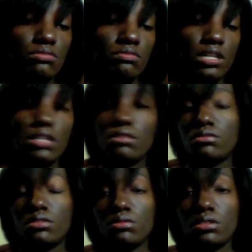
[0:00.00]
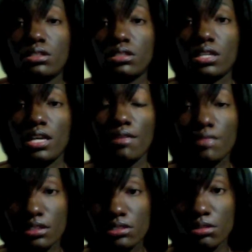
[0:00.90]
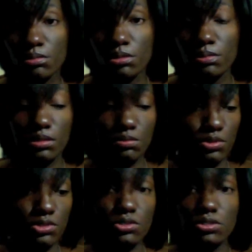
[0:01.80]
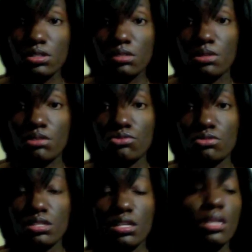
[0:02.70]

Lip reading: I don't know what they're going to have next summer, but I'm pretty sure it's going to be interesting.